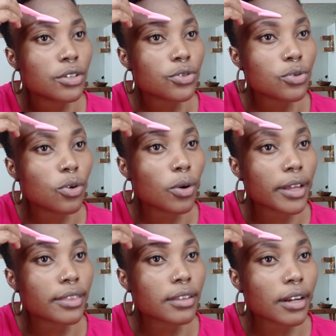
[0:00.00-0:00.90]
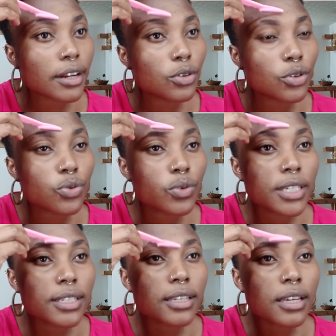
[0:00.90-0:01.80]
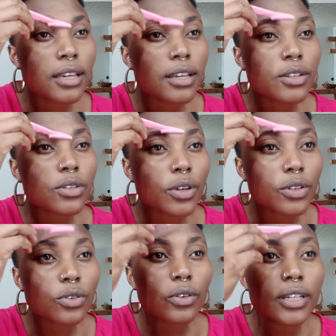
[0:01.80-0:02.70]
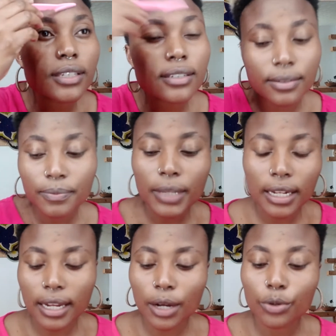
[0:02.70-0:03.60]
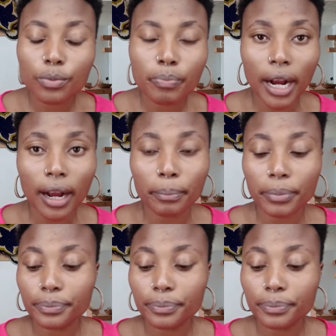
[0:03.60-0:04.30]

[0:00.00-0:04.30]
to go and thread or tweeze. So it's always a good backup.